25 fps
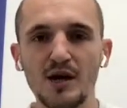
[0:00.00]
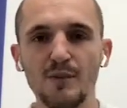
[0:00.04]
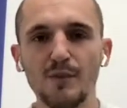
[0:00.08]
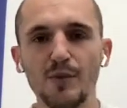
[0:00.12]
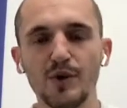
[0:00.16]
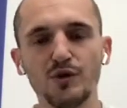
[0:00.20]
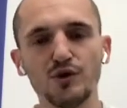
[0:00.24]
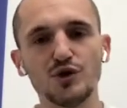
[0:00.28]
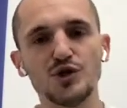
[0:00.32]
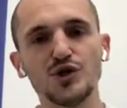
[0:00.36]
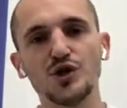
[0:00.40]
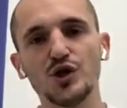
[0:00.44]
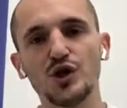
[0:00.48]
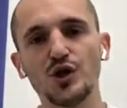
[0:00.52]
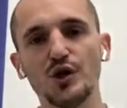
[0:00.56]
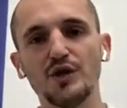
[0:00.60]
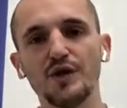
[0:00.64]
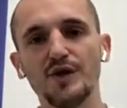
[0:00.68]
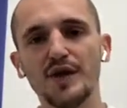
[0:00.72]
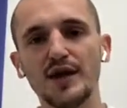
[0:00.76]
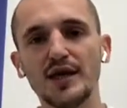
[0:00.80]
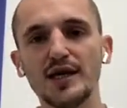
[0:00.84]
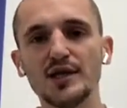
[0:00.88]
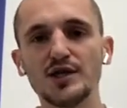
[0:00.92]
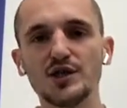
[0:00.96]
but there are certain
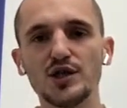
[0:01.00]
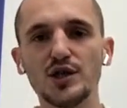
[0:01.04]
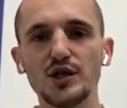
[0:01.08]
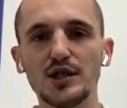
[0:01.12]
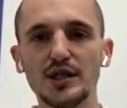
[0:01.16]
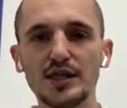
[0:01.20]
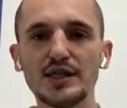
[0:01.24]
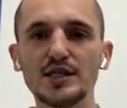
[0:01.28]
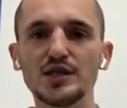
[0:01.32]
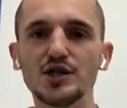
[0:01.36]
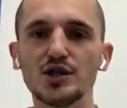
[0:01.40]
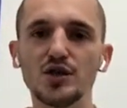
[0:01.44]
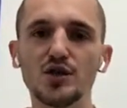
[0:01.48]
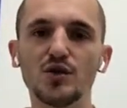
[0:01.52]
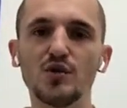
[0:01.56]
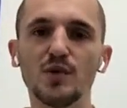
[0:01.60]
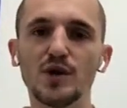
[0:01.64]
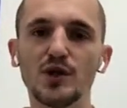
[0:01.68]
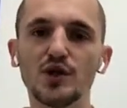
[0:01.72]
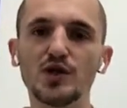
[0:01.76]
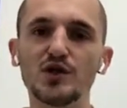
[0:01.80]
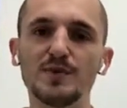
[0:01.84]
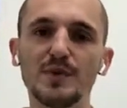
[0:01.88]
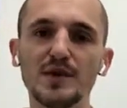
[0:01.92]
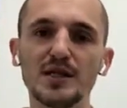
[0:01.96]
things that you need to do when
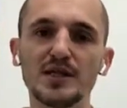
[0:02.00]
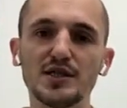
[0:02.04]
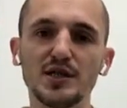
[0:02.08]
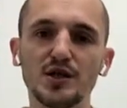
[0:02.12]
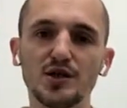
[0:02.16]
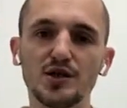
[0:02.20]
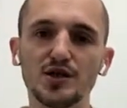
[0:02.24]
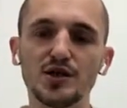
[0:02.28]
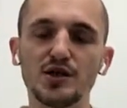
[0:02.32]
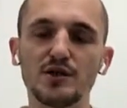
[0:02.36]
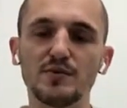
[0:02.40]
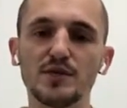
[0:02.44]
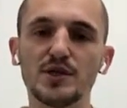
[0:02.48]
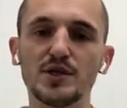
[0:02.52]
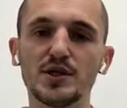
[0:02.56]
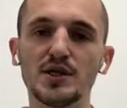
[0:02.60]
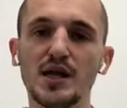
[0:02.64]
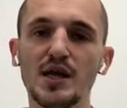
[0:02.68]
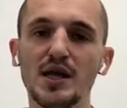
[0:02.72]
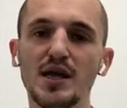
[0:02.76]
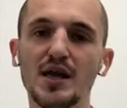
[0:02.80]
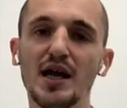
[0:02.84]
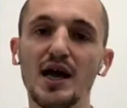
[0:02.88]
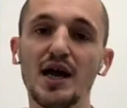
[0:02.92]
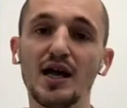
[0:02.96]
you speak to customers.
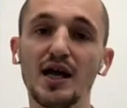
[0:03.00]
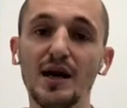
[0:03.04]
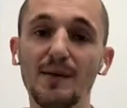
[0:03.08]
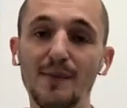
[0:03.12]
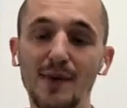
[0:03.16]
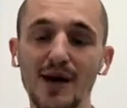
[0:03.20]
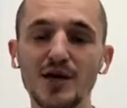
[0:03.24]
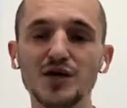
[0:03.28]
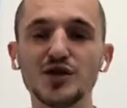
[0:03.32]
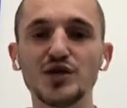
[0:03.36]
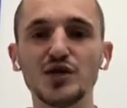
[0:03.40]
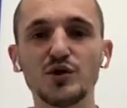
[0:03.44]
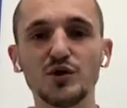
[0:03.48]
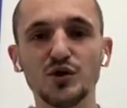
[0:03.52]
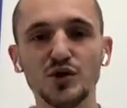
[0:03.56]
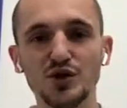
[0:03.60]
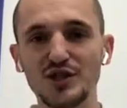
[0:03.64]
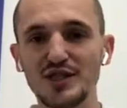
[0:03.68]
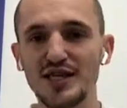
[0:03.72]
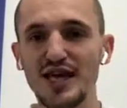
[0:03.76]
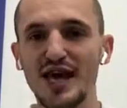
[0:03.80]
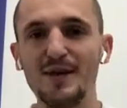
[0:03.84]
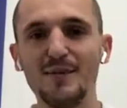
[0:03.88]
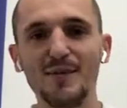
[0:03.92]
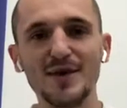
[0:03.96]
And I'm actually
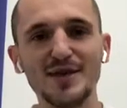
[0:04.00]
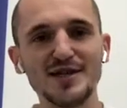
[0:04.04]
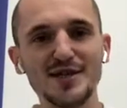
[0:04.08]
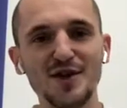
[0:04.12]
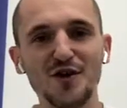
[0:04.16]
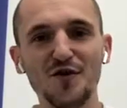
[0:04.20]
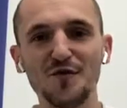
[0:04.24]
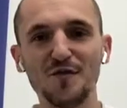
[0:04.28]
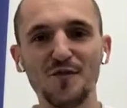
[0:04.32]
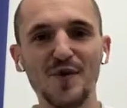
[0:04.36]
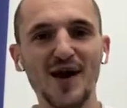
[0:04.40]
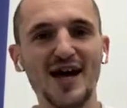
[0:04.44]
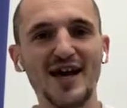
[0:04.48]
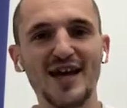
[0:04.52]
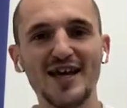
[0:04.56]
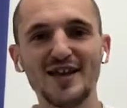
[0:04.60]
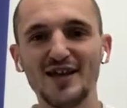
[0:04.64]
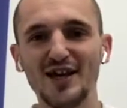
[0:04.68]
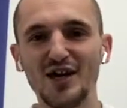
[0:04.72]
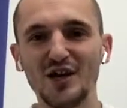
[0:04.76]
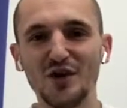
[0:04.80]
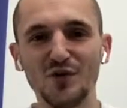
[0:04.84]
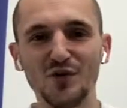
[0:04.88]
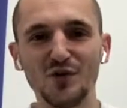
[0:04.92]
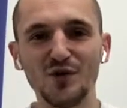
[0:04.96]
just getting myself back in
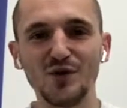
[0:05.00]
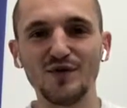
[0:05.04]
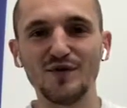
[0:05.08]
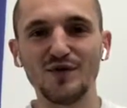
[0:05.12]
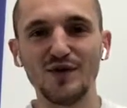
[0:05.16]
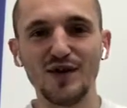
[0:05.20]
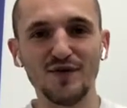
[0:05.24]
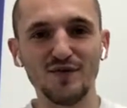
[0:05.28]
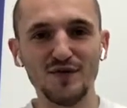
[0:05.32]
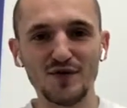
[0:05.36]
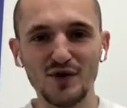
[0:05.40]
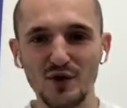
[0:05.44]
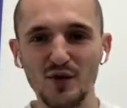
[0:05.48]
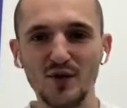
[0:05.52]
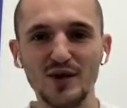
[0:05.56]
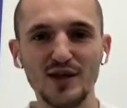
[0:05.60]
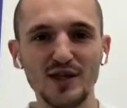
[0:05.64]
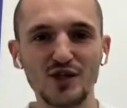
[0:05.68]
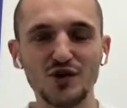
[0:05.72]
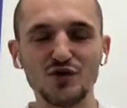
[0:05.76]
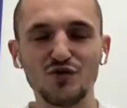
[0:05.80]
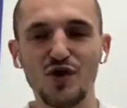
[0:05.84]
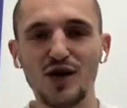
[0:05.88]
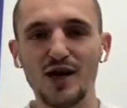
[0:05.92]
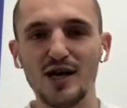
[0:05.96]
that groove of doing
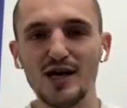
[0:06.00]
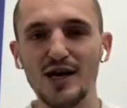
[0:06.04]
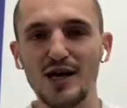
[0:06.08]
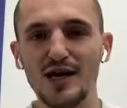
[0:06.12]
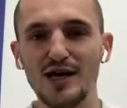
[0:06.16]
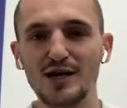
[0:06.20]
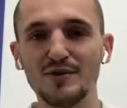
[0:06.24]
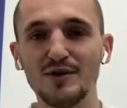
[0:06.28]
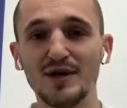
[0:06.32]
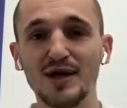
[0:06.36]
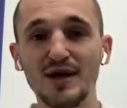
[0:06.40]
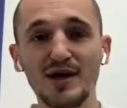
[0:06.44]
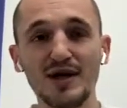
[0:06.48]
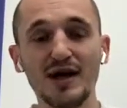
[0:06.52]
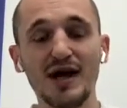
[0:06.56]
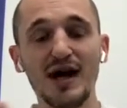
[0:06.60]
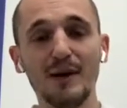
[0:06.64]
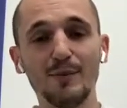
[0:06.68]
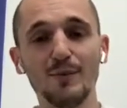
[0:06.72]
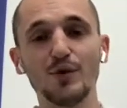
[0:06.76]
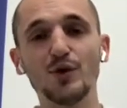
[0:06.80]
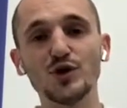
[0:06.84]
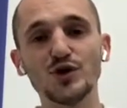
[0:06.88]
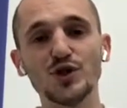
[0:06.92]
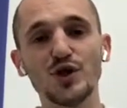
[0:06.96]
this right now.
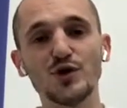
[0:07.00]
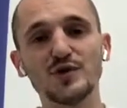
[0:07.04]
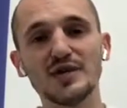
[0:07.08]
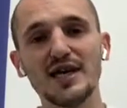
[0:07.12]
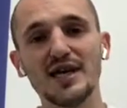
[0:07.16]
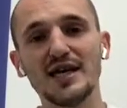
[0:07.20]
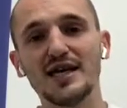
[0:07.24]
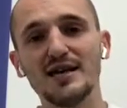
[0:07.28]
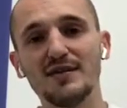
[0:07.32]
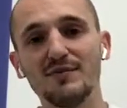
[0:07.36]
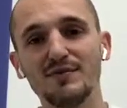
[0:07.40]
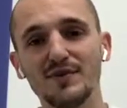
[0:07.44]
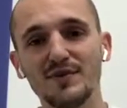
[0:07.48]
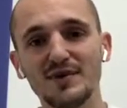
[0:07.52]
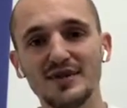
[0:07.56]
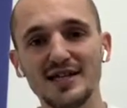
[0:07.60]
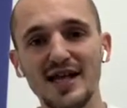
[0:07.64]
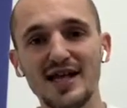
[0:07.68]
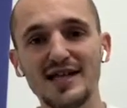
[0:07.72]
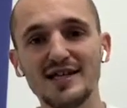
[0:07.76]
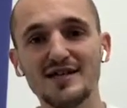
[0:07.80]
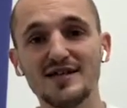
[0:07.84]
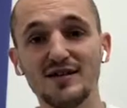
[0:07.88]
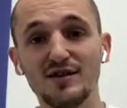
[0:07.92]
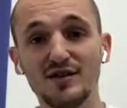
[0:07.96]
I'm also taking
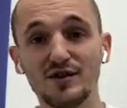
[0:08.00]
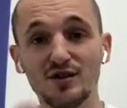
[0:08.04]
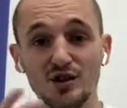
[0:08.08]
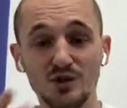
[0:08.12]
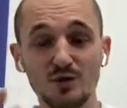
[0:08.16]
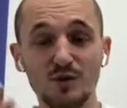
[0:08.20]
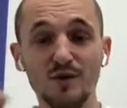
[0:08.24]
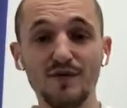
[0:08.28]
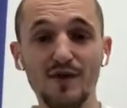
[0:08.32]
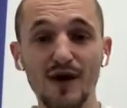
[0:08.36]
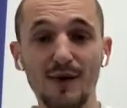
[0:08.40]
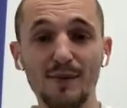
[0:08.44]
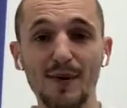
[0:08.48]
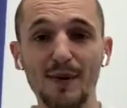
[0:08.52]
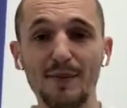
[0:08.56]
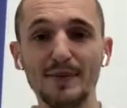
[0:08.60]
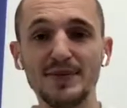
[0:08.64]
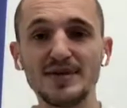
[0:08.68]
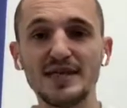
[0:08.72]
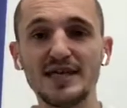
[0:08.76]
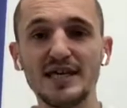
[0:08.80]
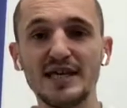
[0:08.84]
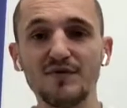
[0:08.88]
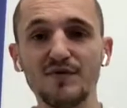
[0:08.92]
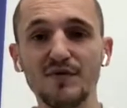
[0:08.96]
data that some of our
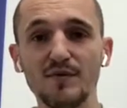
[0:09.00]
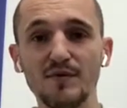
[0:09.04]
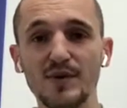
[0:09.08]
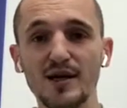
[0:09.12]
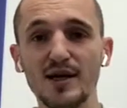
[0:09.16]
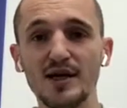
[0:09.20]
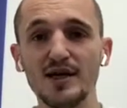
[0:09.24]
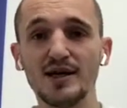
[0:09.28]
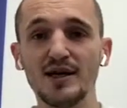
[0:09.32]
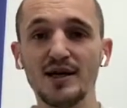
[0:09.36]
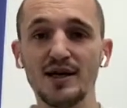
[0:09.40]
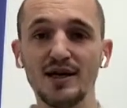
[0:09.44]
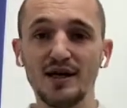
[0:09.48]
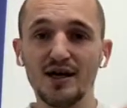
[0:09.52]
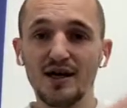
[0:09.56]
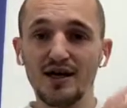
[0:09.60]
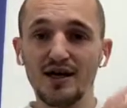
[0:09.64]
members have given me,